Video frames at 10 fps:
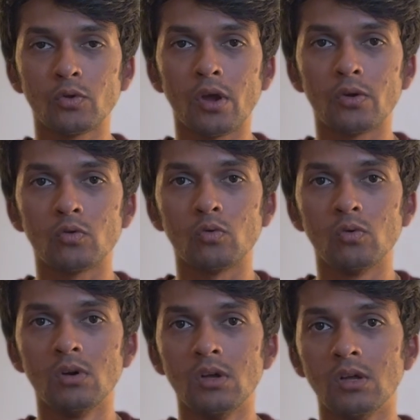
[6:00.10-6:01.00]
you have
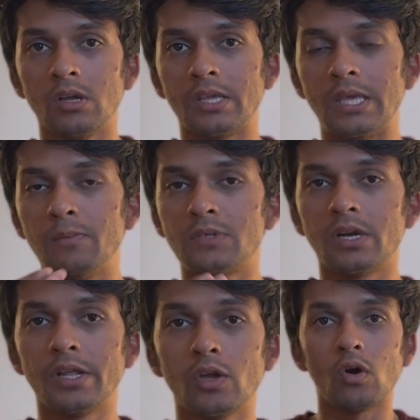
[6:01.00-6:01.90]
to keep
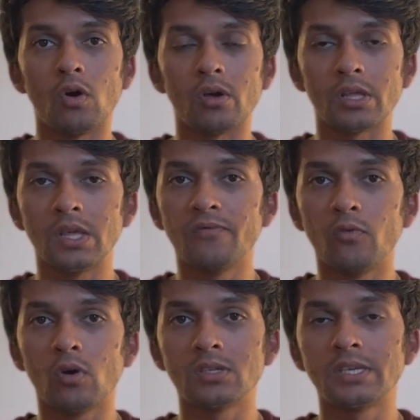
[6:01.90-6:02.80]
studying or keep
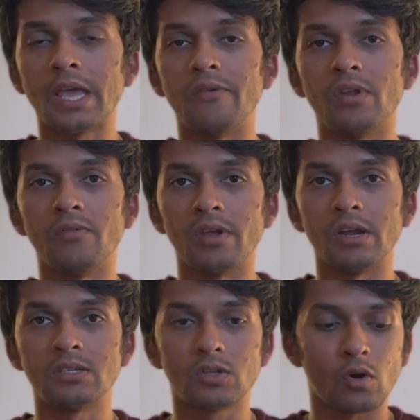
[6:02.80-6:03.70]
focusing every week.
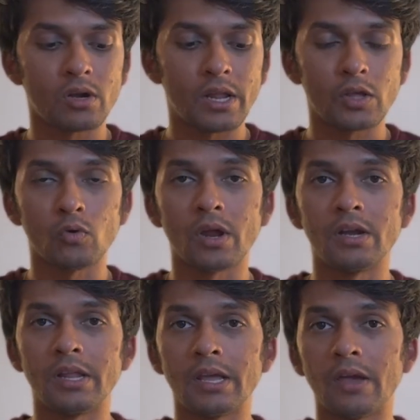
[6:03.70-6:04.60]
It's not like you
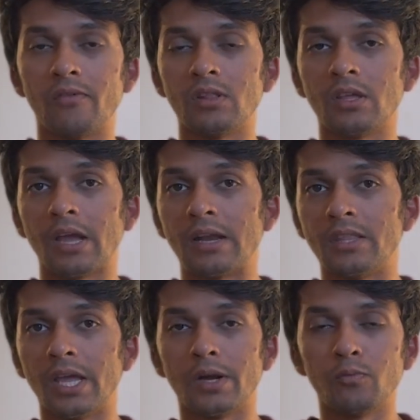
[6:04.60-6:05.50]
can take everything at
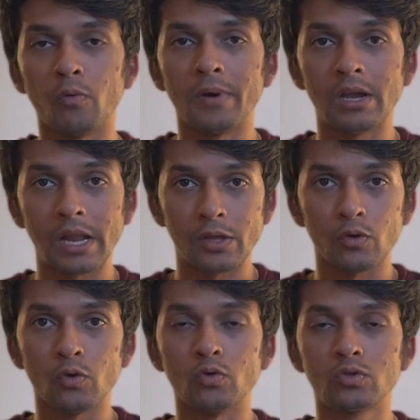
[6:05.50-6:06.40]
the end moment like
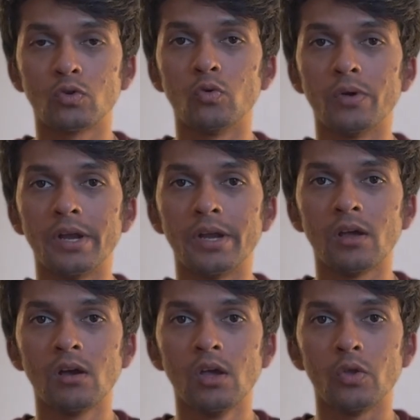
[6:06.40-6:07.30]
you used to do in
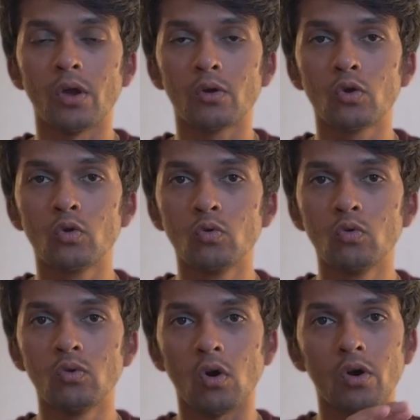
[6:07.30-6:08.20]
India. You have to
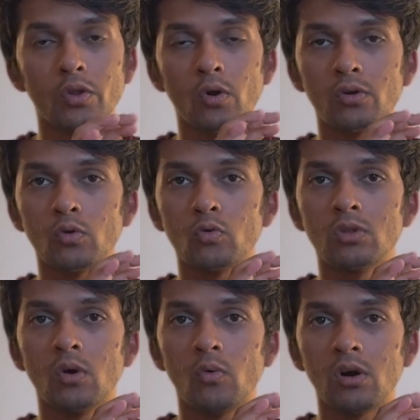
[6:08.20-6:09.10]
do
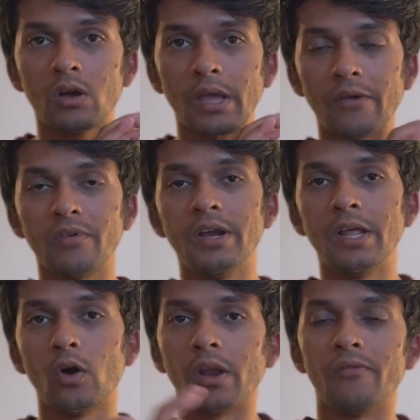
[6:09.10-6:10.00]
the work every
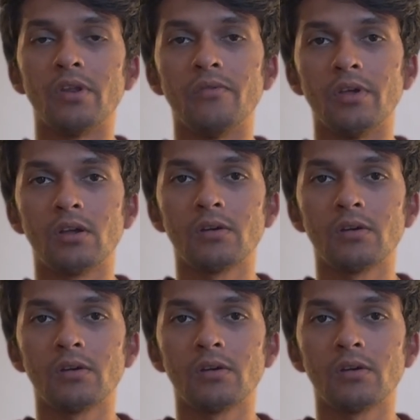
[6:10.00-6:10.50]
day or every week.